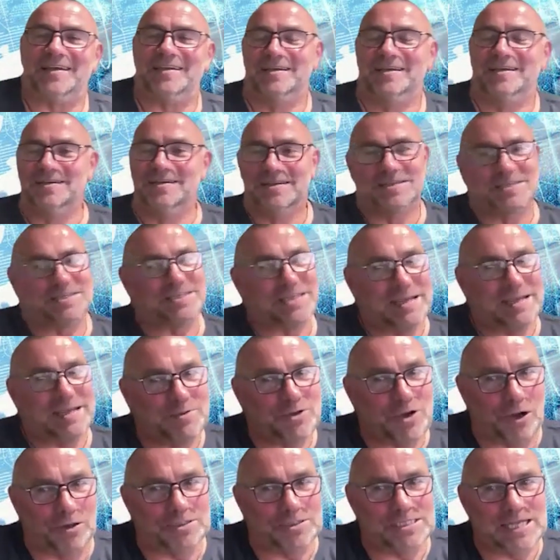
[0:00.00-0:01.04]
Right,
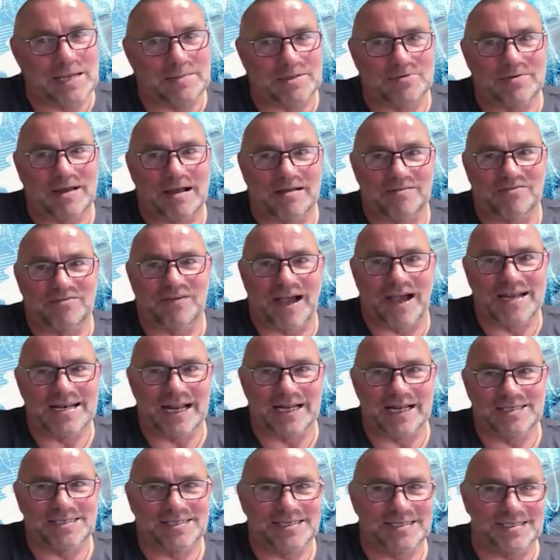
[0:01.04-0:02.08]
same concept around
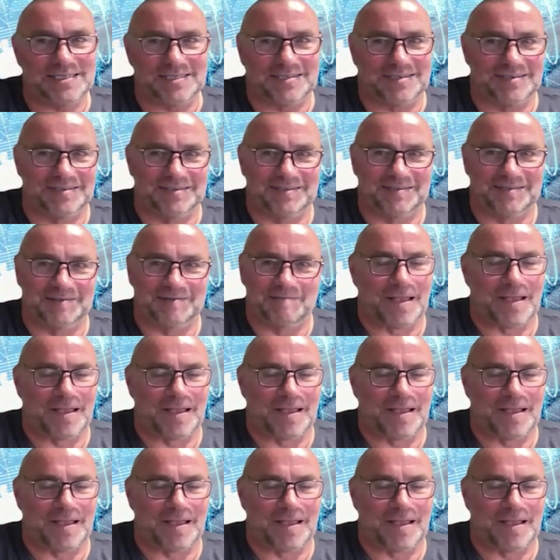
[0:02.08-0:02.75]
finances.